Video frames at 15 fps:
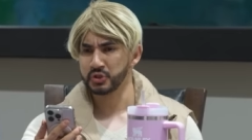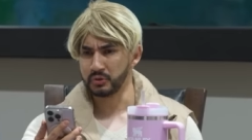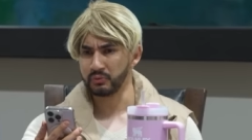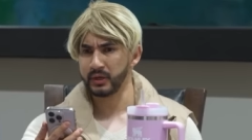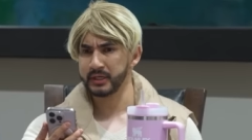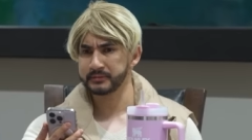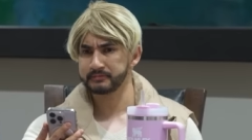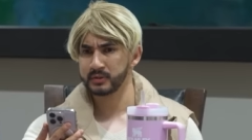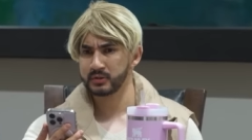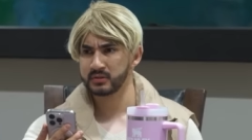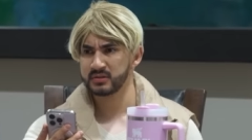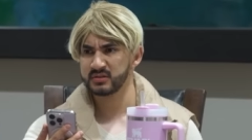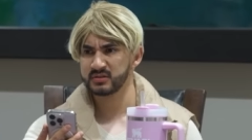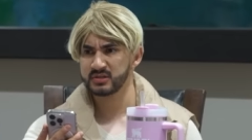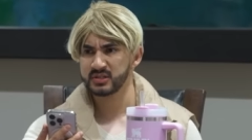you know what?
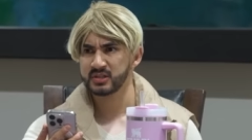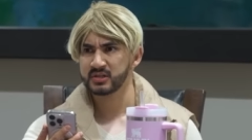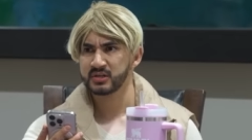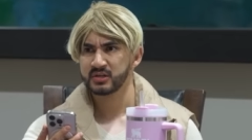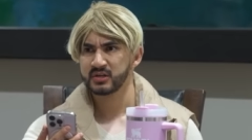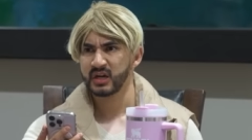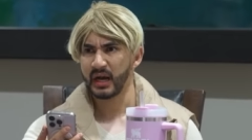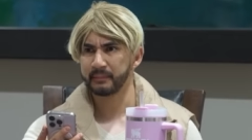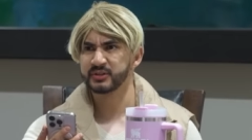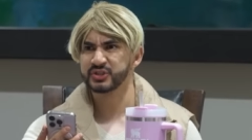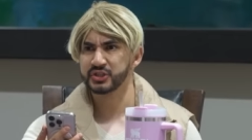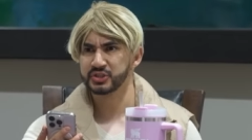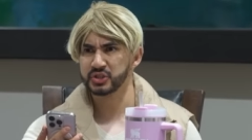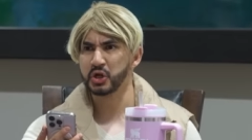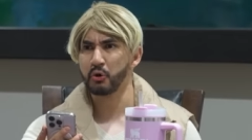I'm gonna
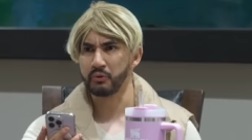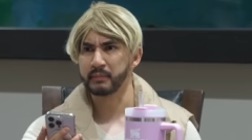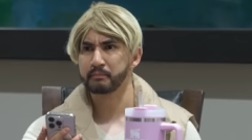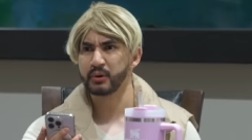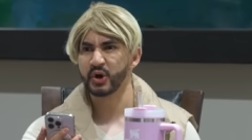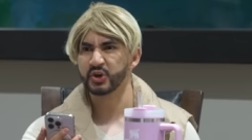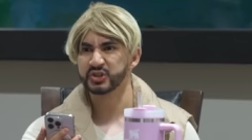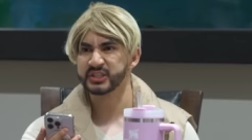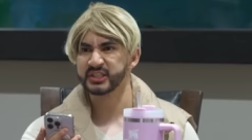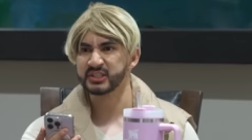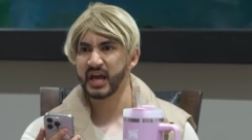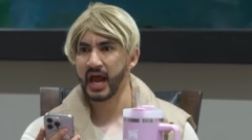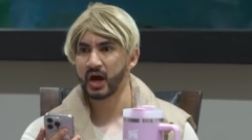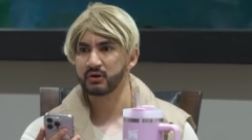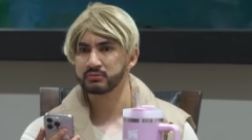just go in person
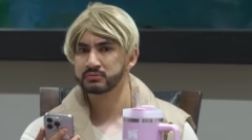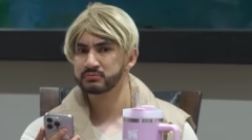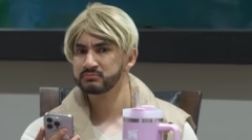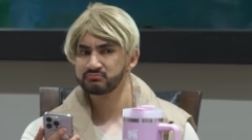now.